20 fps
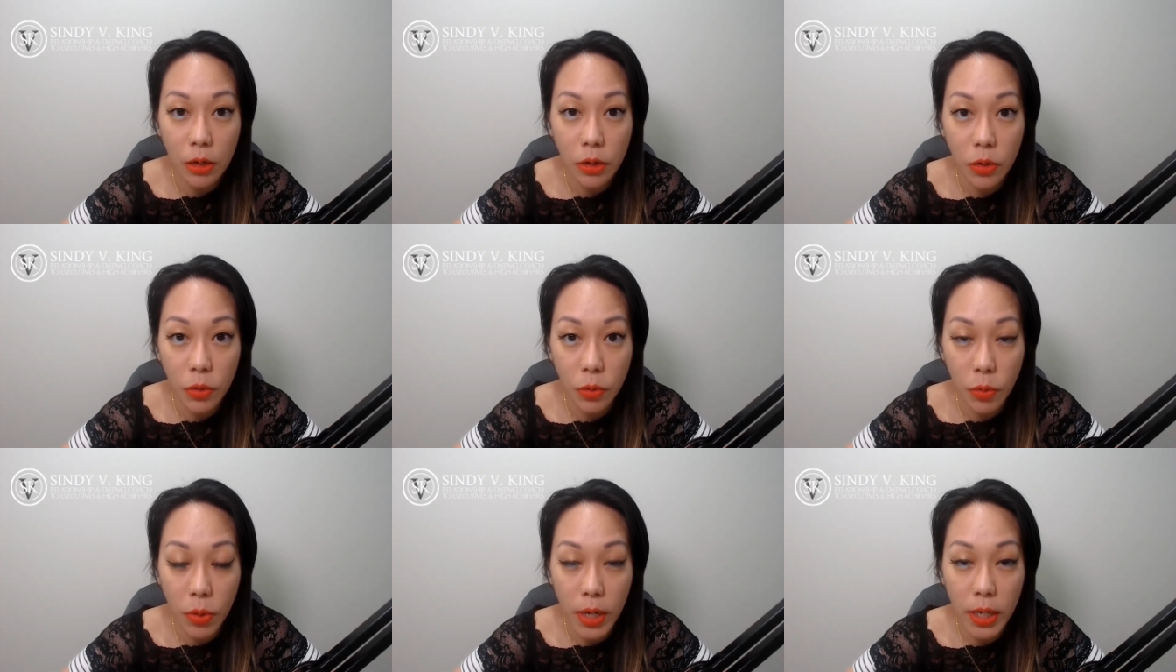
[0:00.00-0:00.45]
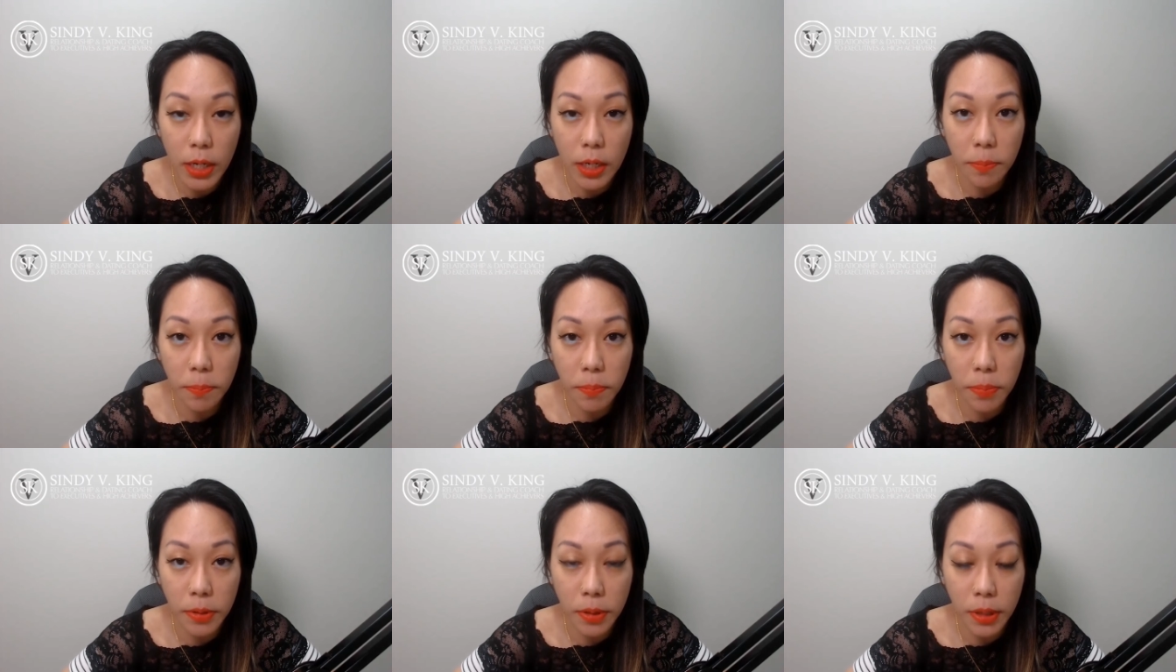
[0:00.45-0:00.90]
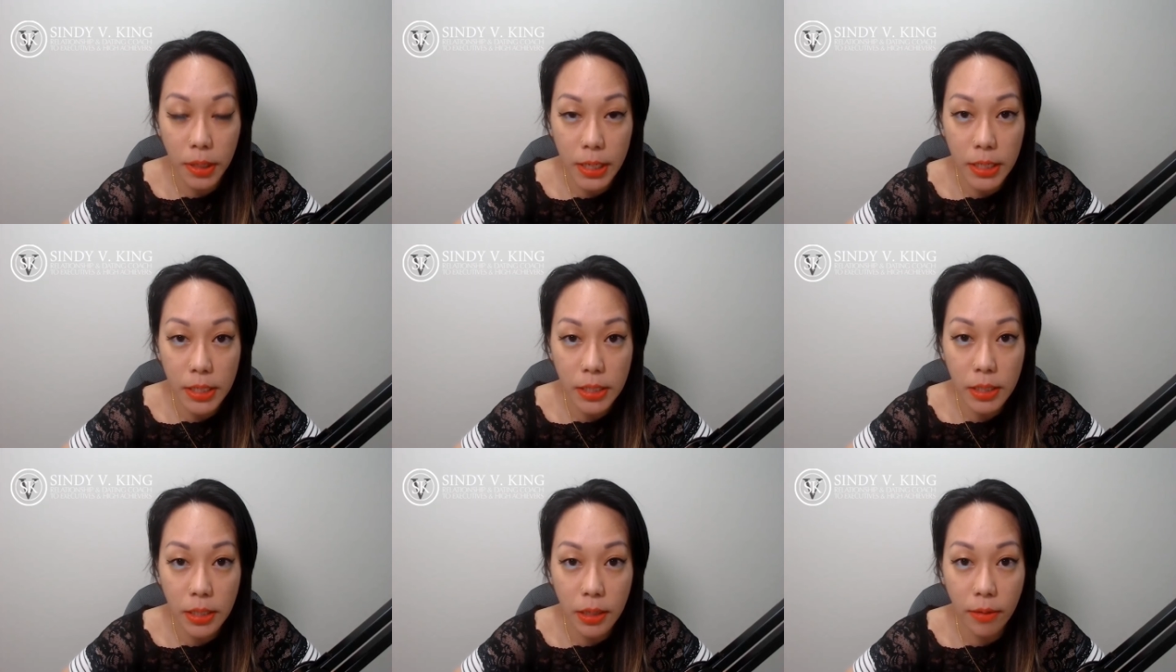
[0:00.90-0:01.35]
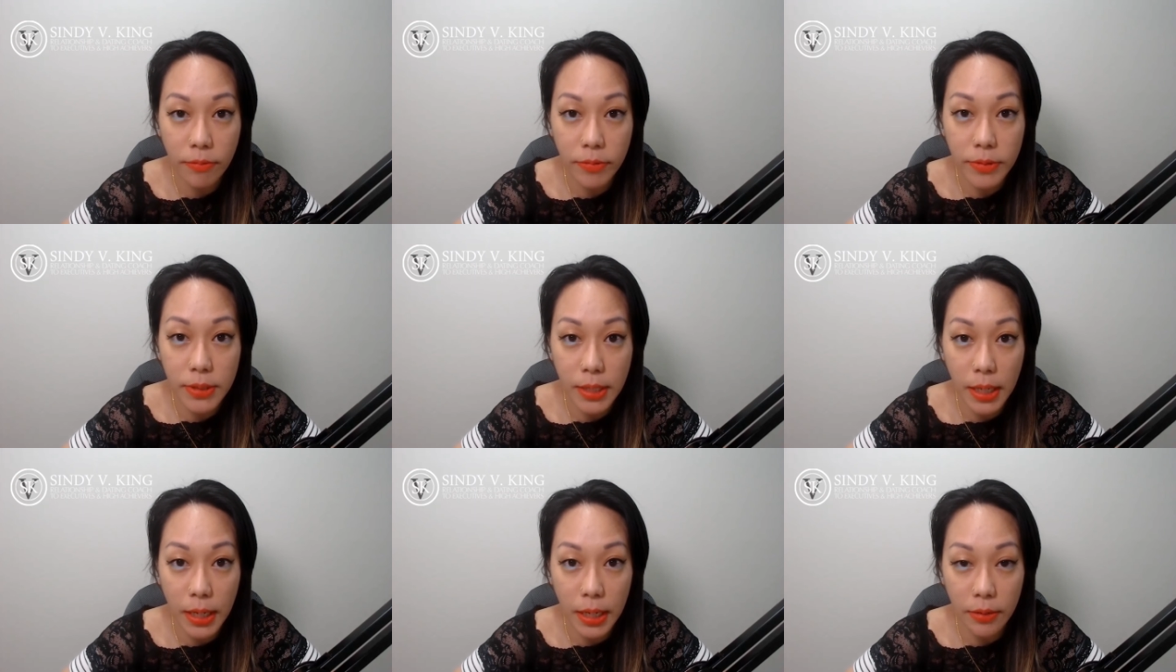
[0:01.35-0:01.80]
create a place of
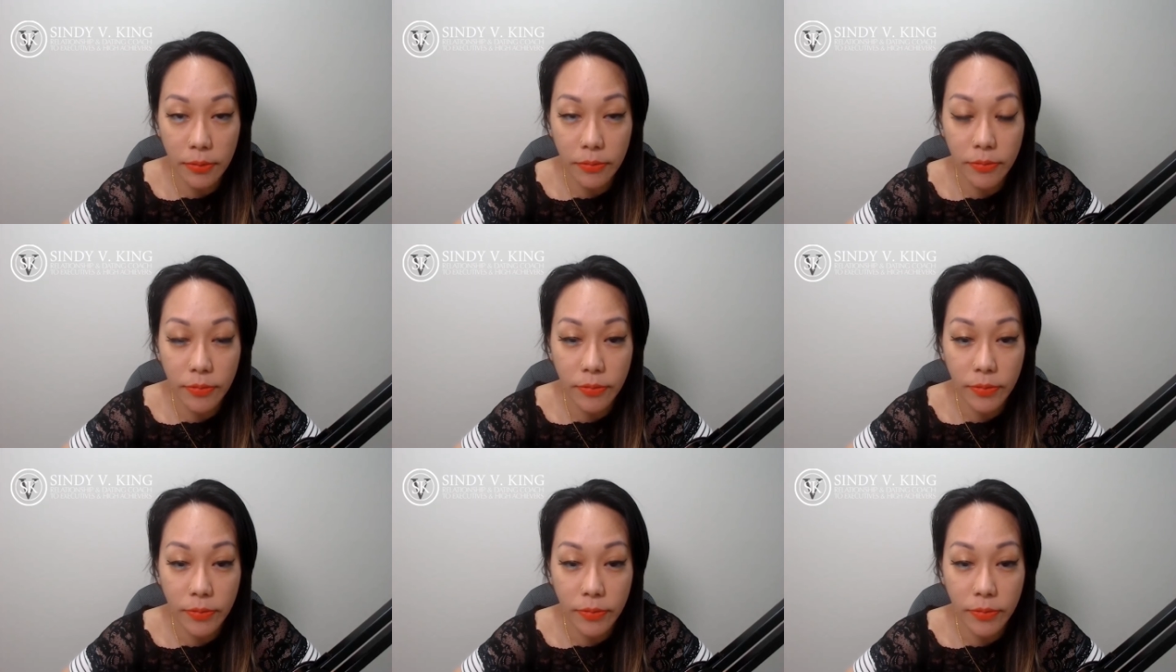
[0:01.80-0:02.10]
safe,